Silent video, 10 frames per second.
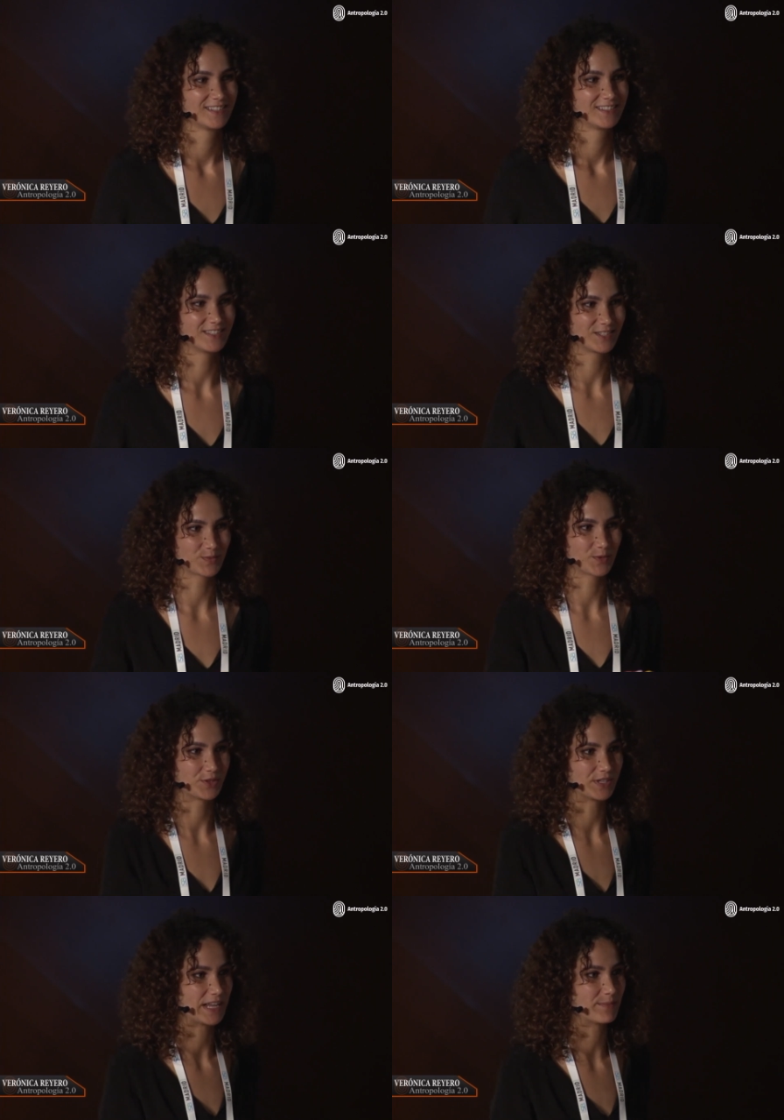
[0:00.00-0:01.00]
This is where
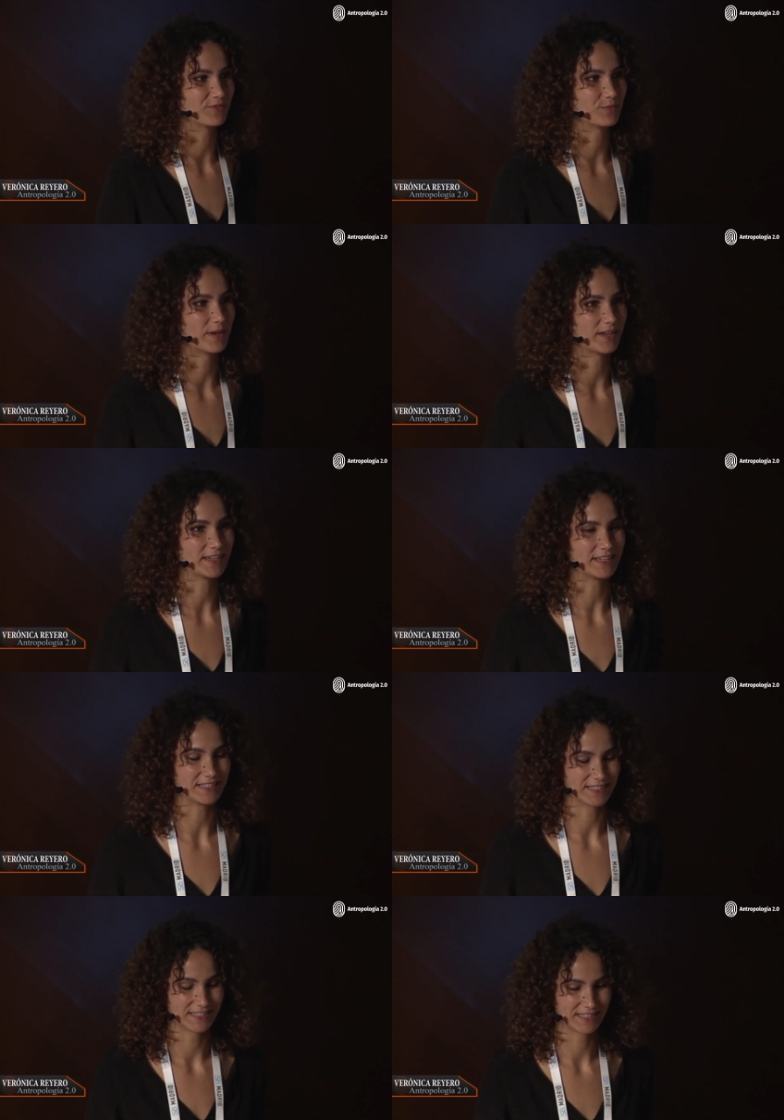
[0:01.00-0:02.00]
the name of
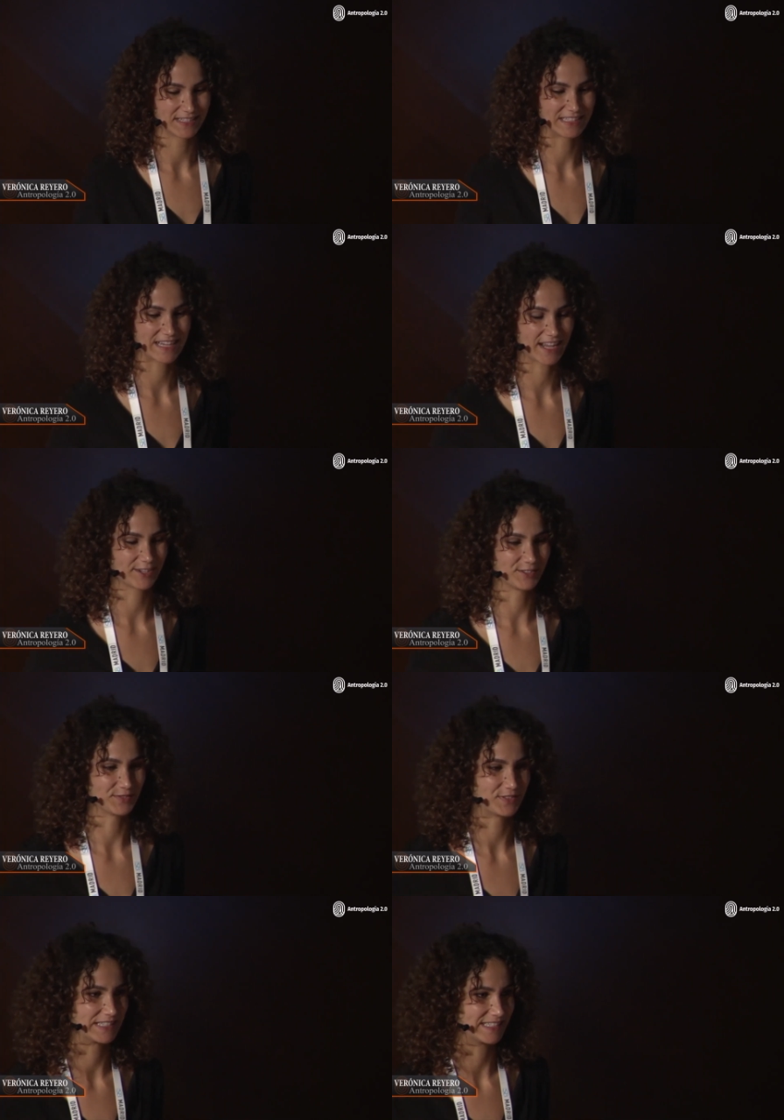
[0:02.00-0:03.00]
the title of
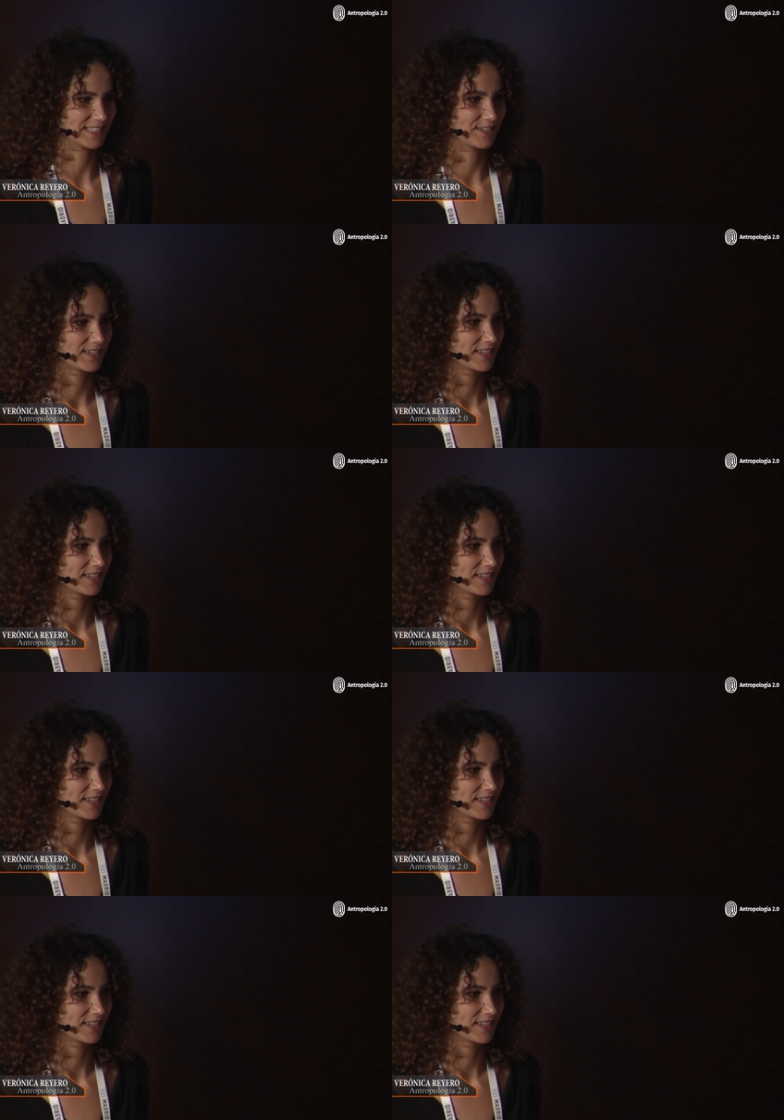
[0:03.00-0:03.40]
the